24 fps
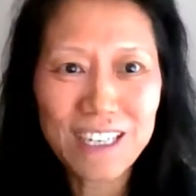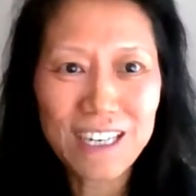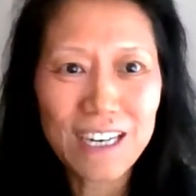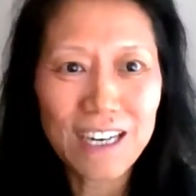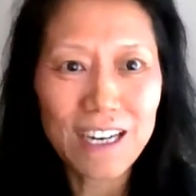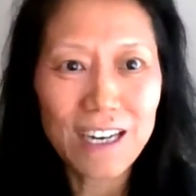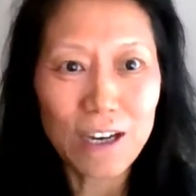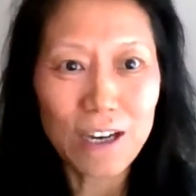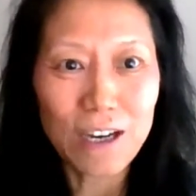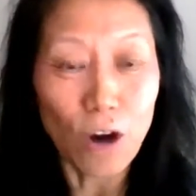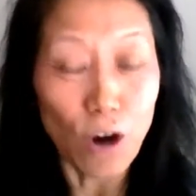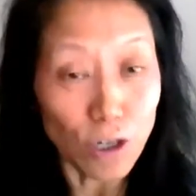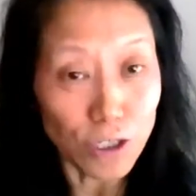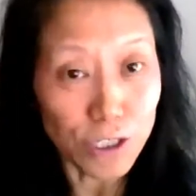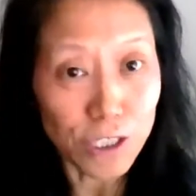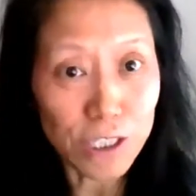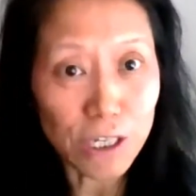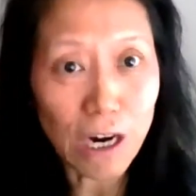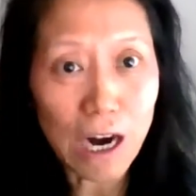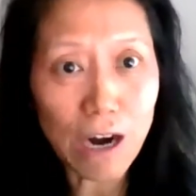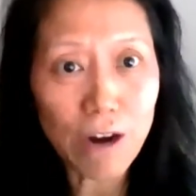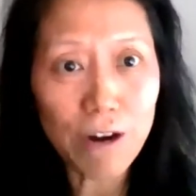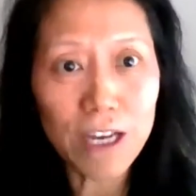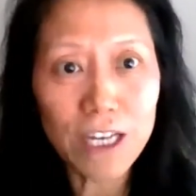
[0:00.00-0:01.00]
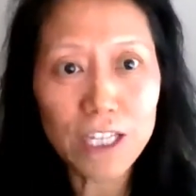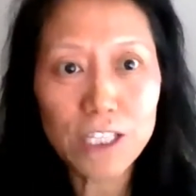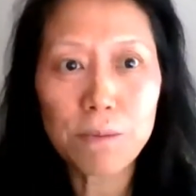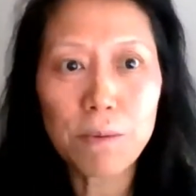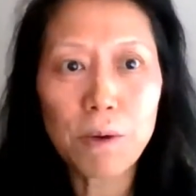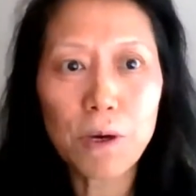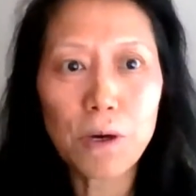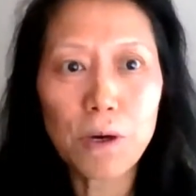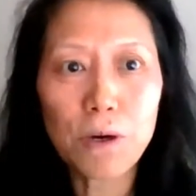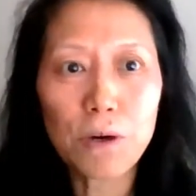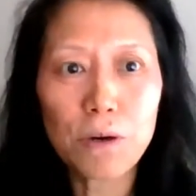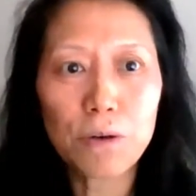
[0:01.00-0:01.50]
Also, our
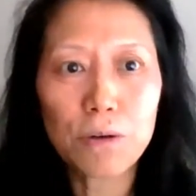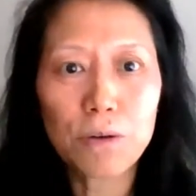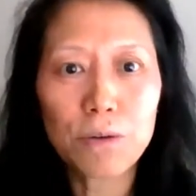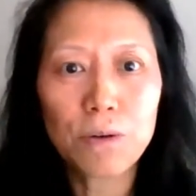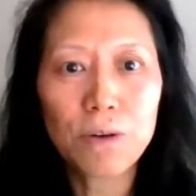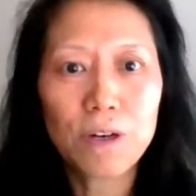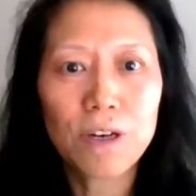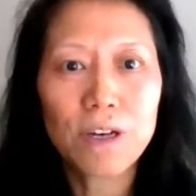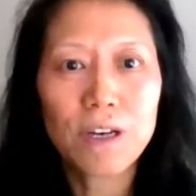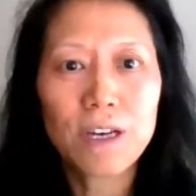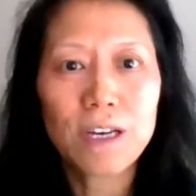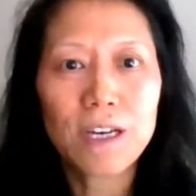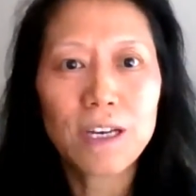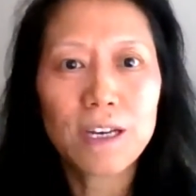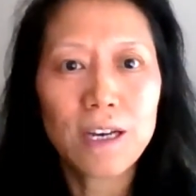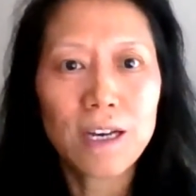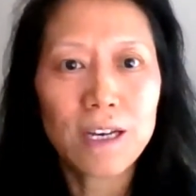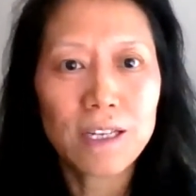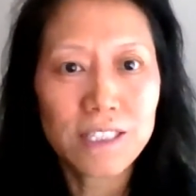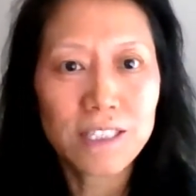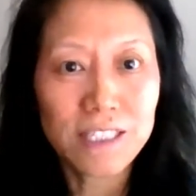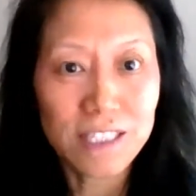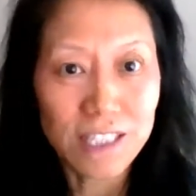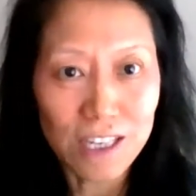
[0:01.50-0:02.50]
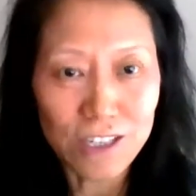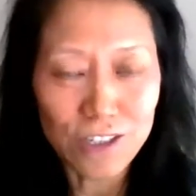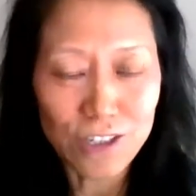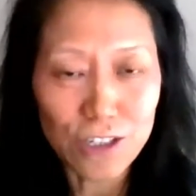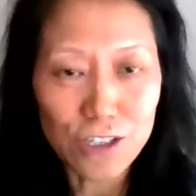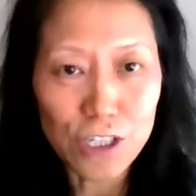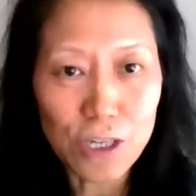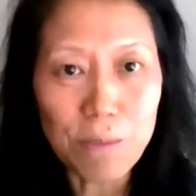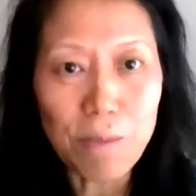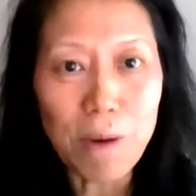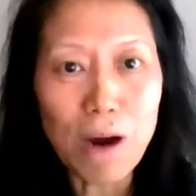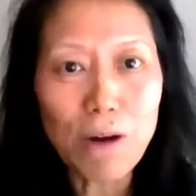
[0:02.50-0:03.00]
Expo session
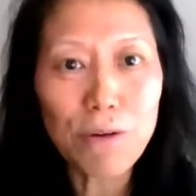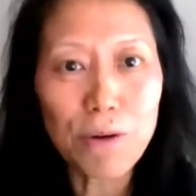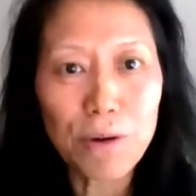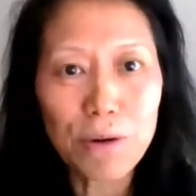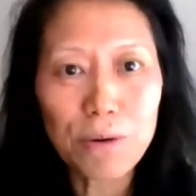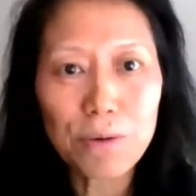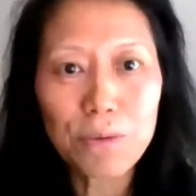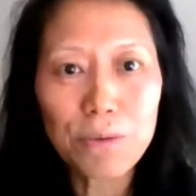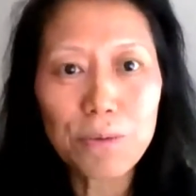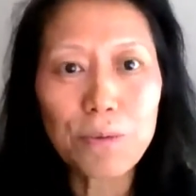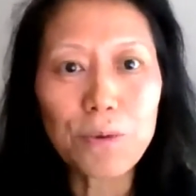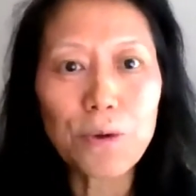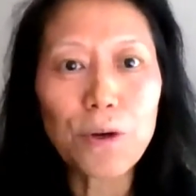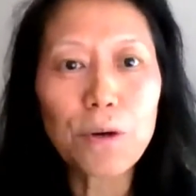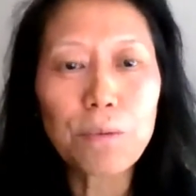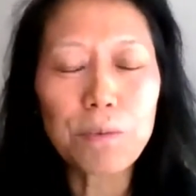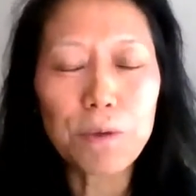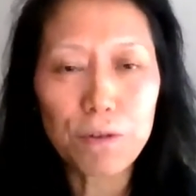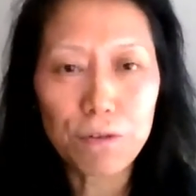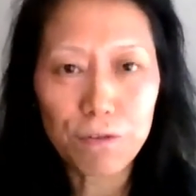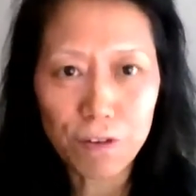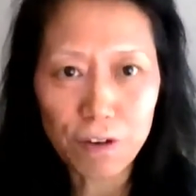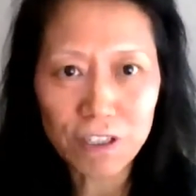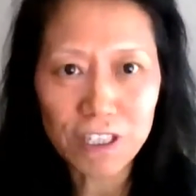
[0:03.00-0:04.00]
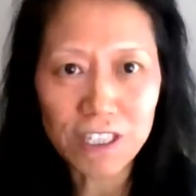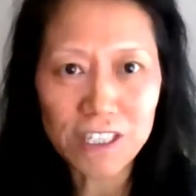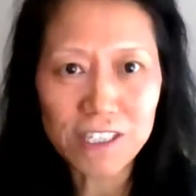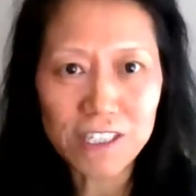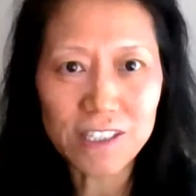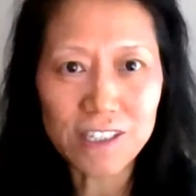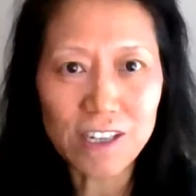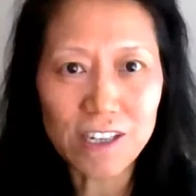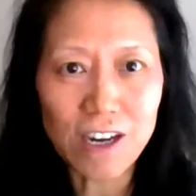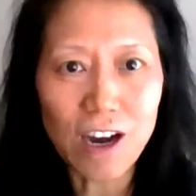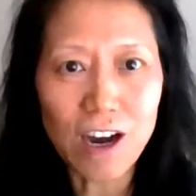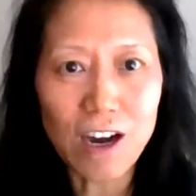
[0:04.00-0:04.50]
tomorrow will be focused
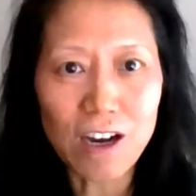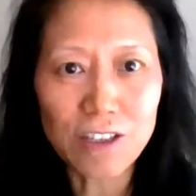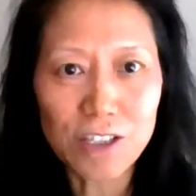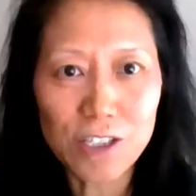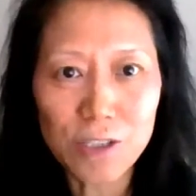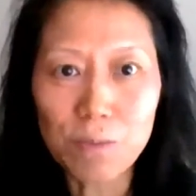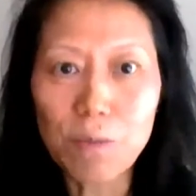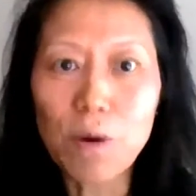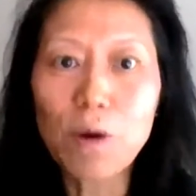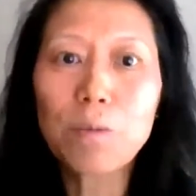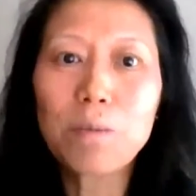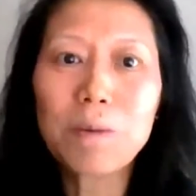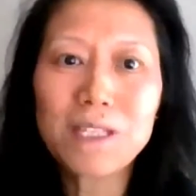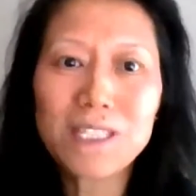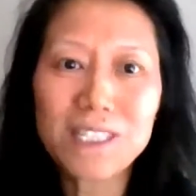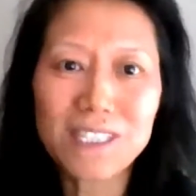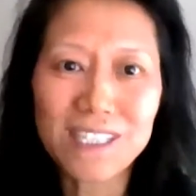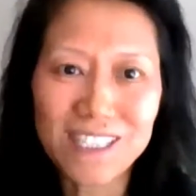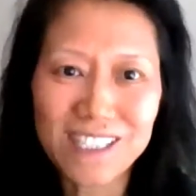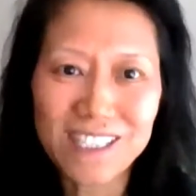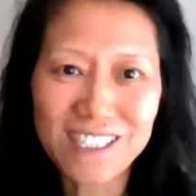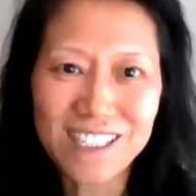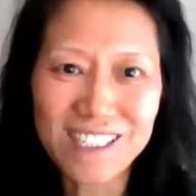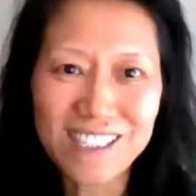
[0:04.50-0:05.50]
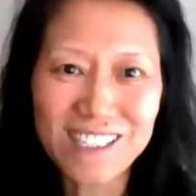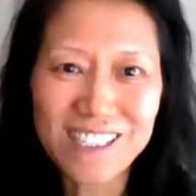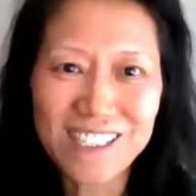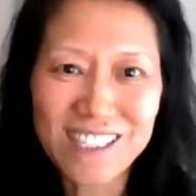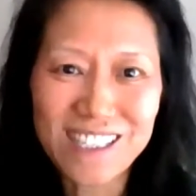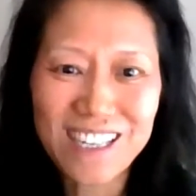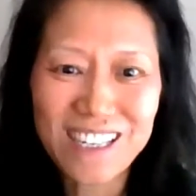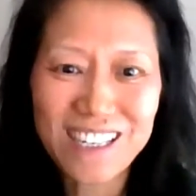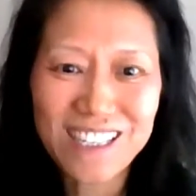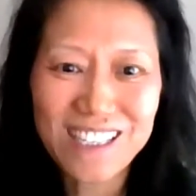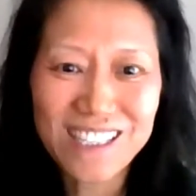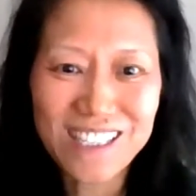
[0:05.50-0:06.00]
on small businesses.
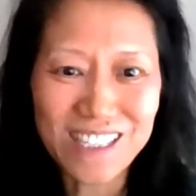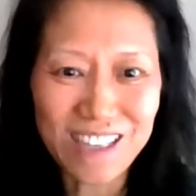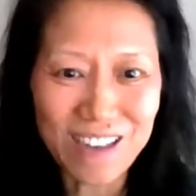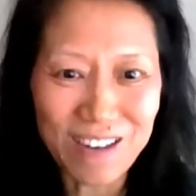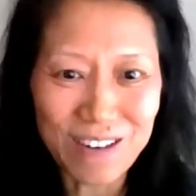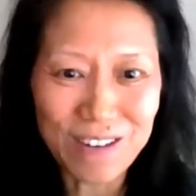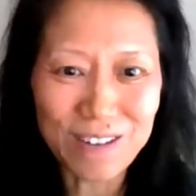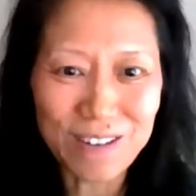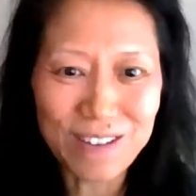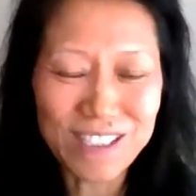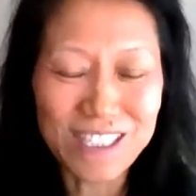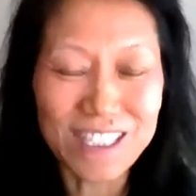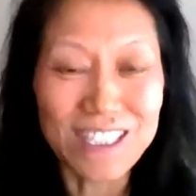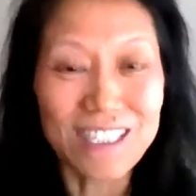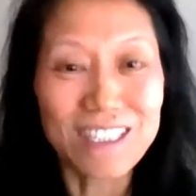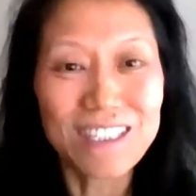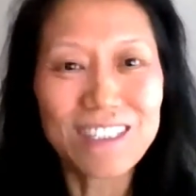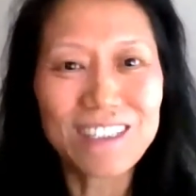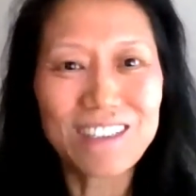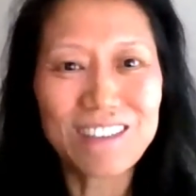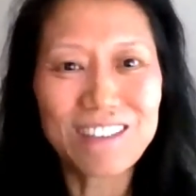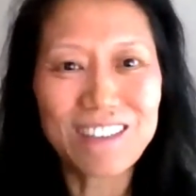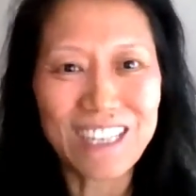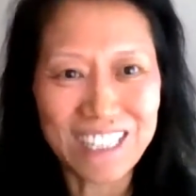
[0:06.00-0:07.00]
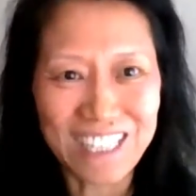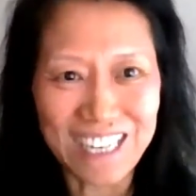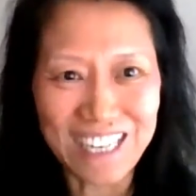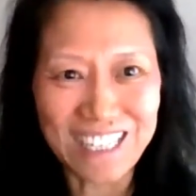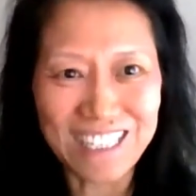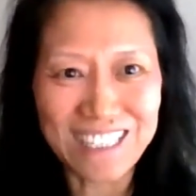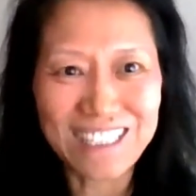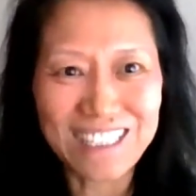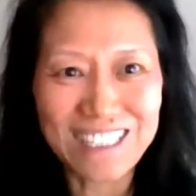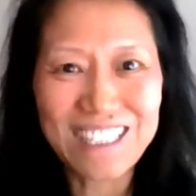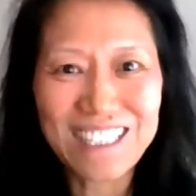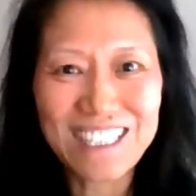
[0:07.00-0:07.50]
So see you again.
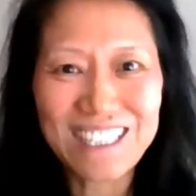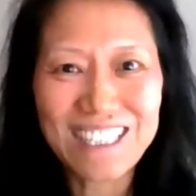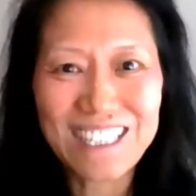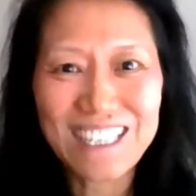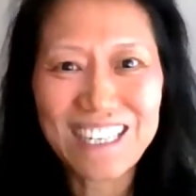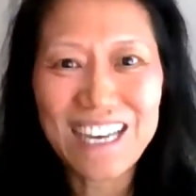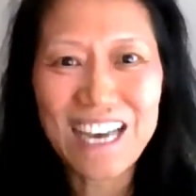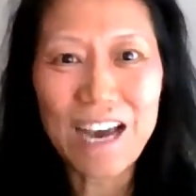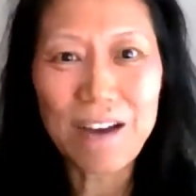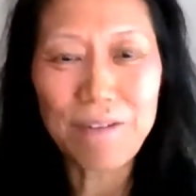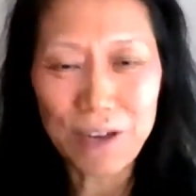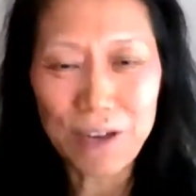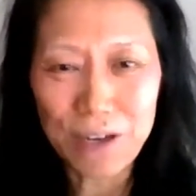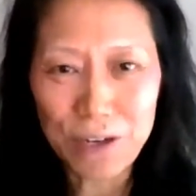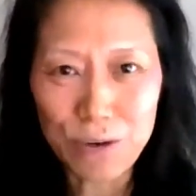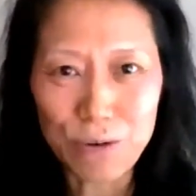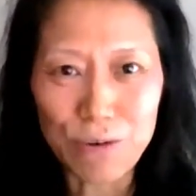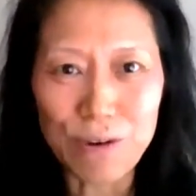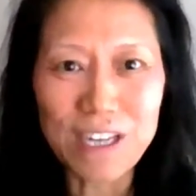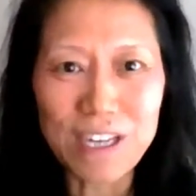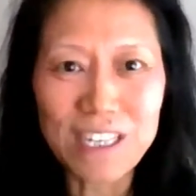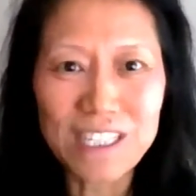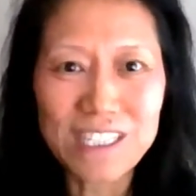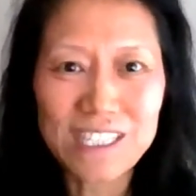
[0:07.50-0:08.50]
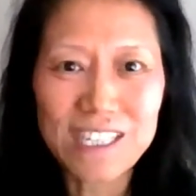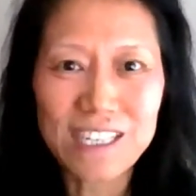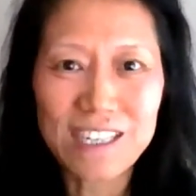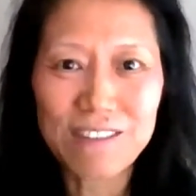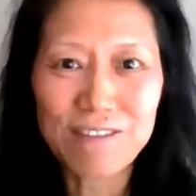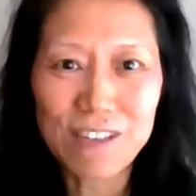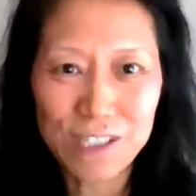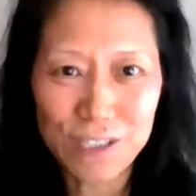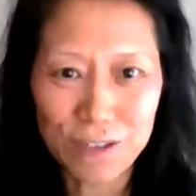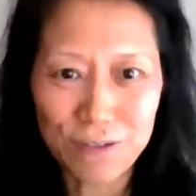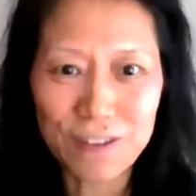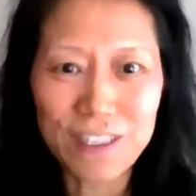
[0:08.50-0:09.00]
Have a great
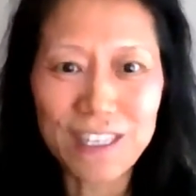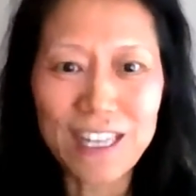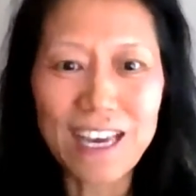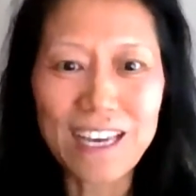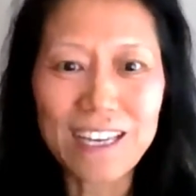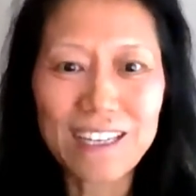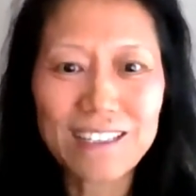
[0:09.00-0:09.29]
rest of the day.